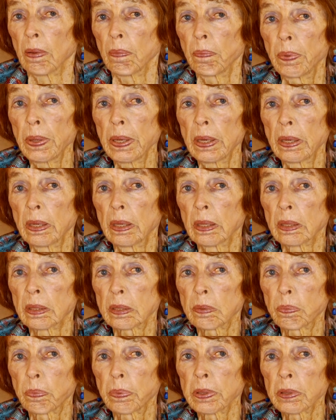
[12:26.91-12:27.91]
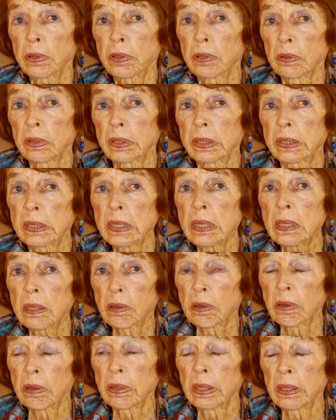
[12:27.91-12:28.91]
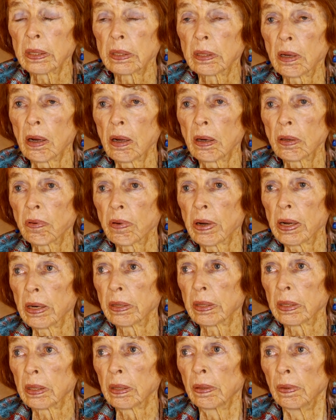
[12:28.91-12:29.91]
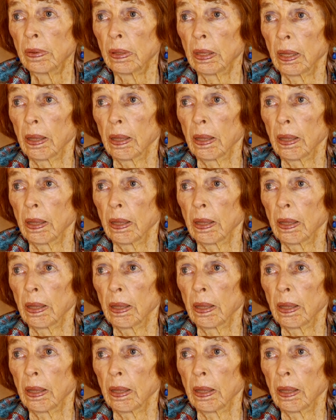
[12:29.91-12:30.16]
been a spiritual seeker and had gone around to